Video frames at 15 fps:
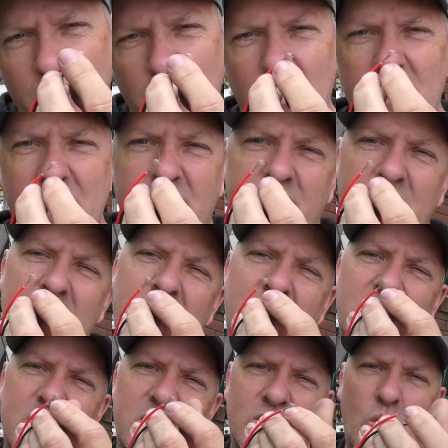really
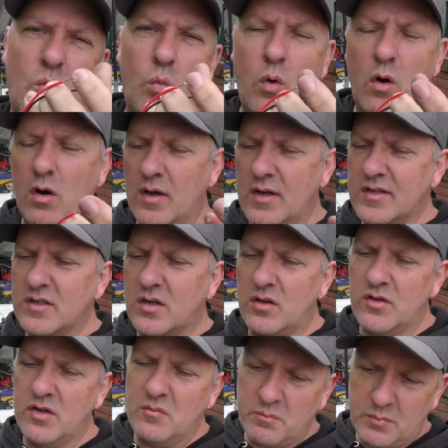thin wires
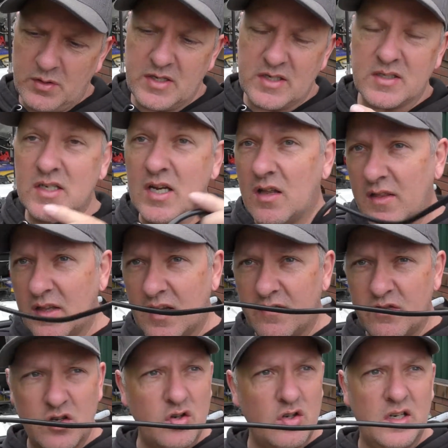on them, but this, you know, they're
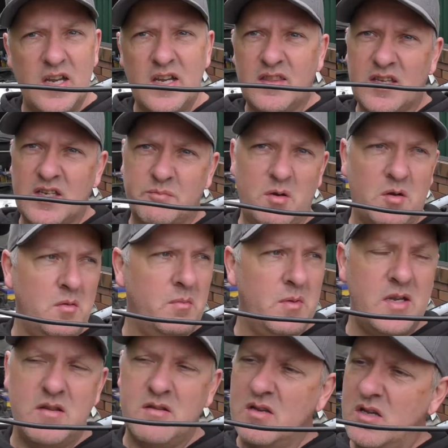giving you good length. That's
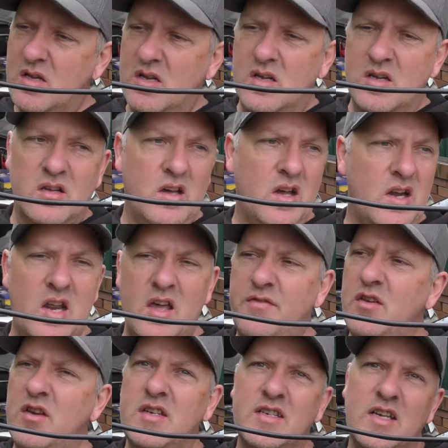probably, I don't know,
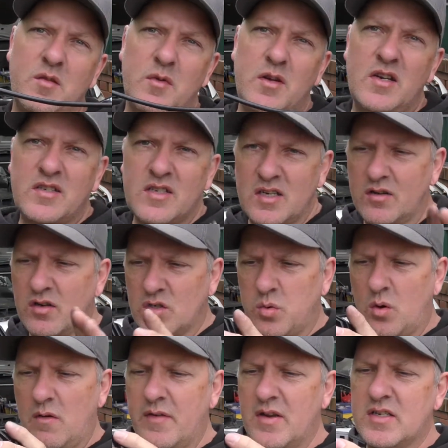30 centimeters, so you've got
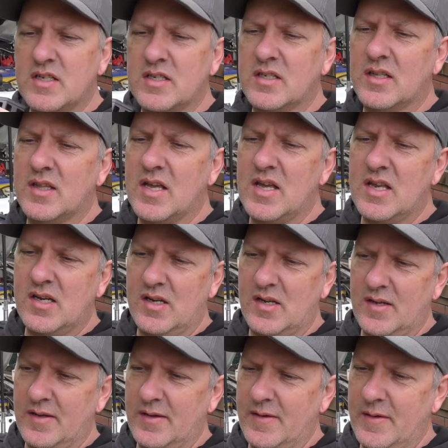12 inches of that.
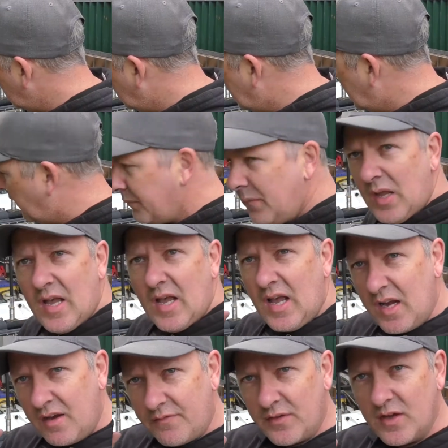And
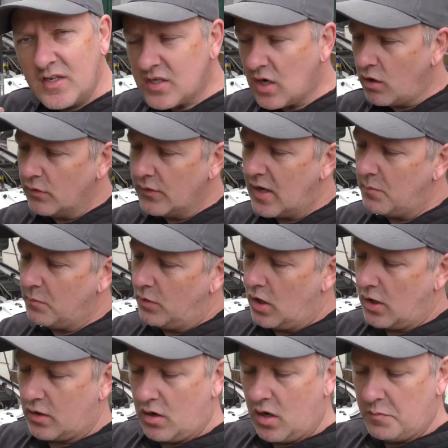if these hold up
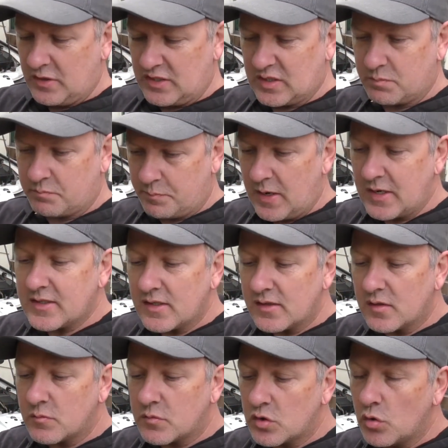like I'm expecting
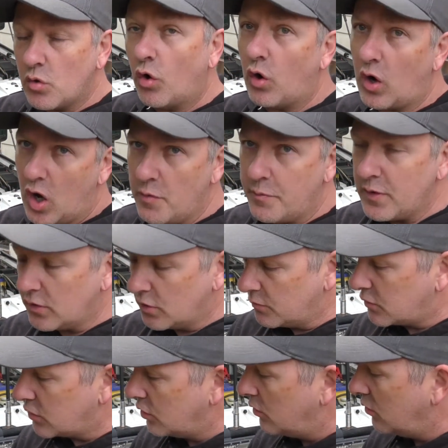them to, or hoping them
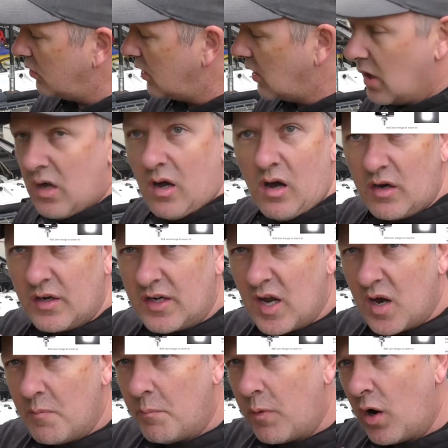to, I'm gonna
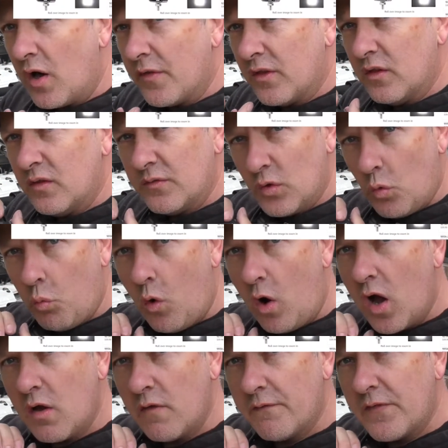go and buy the
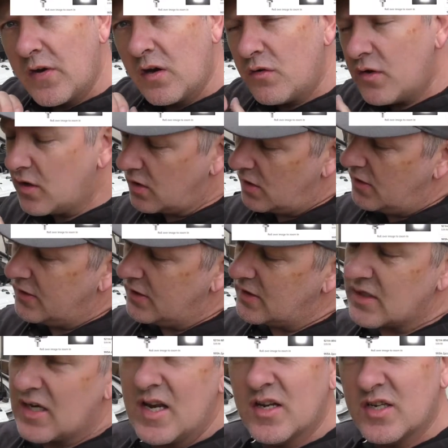white variant of
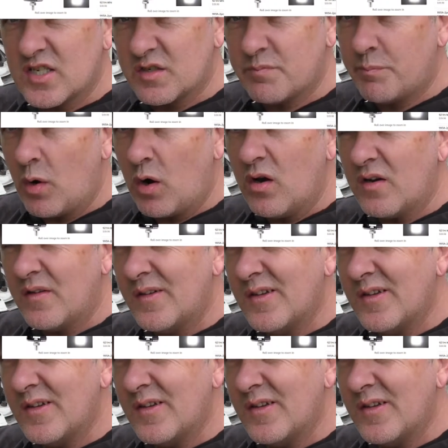this in a spot